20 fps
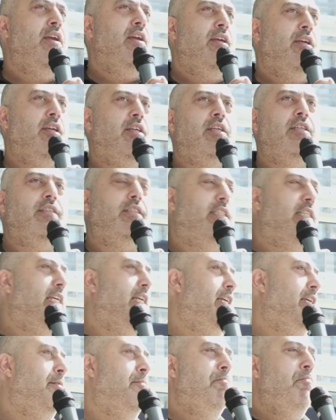You can
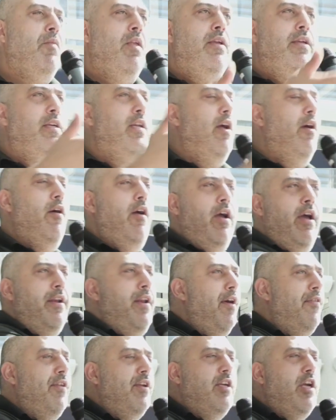see
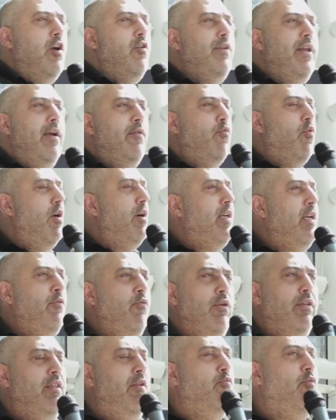another codec working
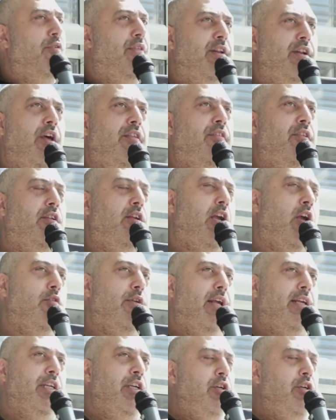with another codec.